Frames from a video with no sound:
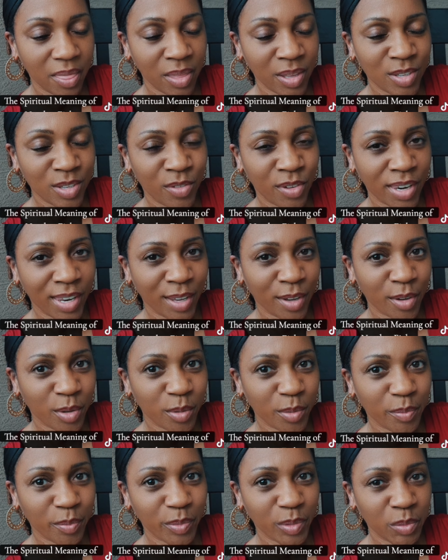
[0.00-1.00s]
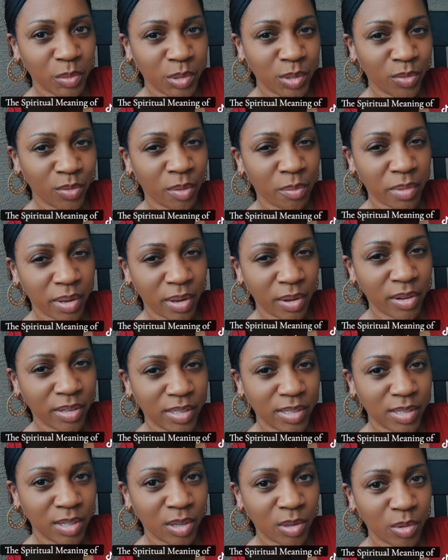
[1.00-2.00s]
This video was from my
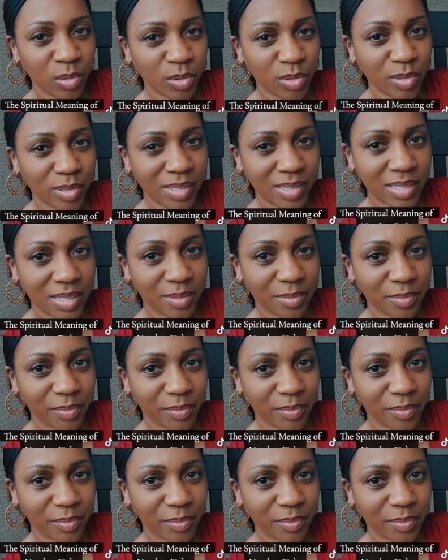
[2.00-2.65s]
heart to yours.